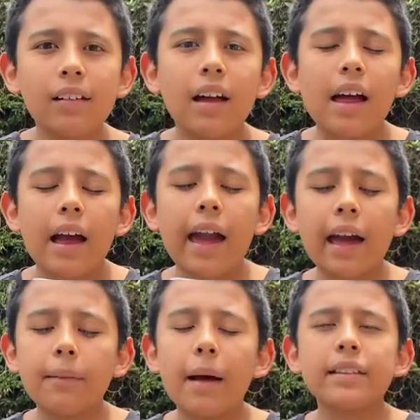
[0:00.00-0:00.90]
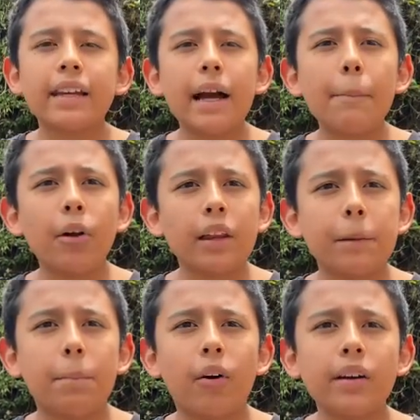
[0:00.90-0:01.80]
uh, melting and boiling
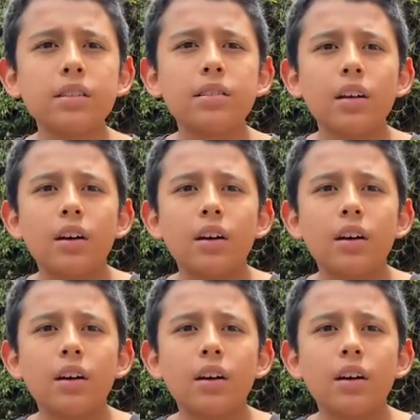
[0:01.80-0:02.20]
points.